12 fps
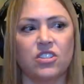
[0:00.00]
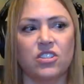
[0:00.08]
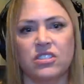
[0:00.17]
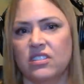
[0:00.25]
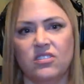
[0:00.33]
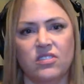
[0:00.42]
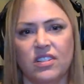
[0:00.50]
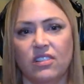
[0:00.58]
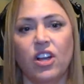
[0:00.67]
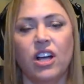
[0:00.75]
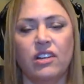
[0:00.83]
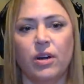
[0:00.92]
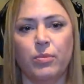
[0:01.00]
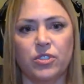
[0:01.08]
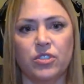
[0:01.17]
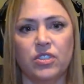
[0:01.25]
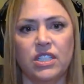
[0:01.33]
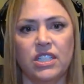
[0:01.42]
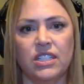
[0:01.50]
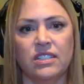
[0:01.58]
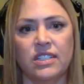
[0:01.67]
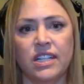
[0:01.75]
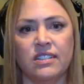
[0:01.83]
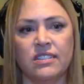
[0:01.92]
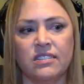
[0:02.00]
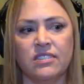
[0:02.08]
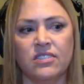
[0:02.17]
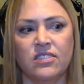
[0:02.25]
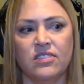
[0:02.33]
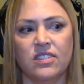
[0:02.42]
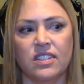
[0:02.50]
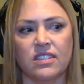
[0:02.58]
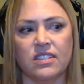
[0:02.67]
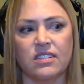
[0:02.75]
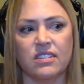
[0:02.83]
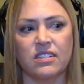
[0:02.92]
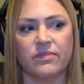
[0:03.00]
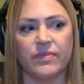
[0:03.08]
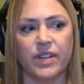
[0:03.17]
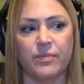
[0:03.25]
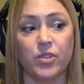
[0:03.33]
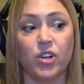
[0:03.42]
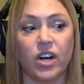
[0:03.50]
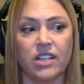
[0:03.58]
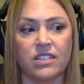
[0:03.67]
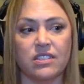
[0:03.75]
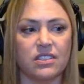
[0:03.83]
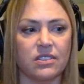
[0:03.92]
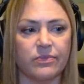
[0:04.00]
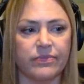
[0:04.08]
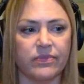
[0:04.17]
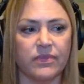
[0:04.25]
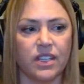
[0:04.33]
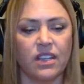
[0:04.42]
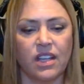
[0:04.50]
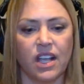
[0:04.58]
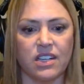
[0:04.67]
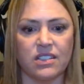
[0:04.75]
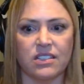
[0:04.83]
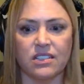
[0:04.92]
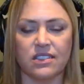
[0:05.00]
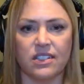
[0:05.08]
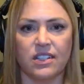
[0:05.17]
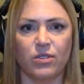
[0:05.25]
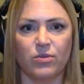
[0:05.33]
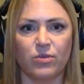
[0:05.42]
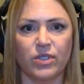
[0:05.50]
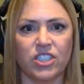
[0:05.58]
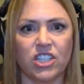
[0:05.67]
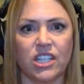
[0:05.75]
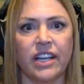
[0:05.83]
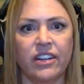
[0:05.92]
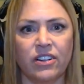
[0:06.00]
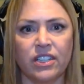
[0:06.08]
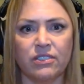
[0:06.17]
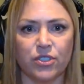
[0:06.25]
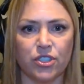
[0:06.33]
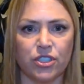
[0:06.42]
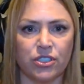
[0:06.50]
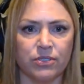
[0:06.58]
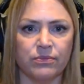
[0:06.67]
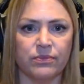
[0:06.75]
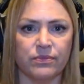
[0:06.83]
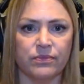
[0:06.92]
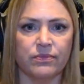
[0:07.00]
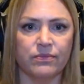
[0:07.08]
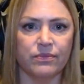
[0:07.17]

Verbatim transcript: there's a lot of opportunity, and, this um, crisis has uh, really shed light on it for sure.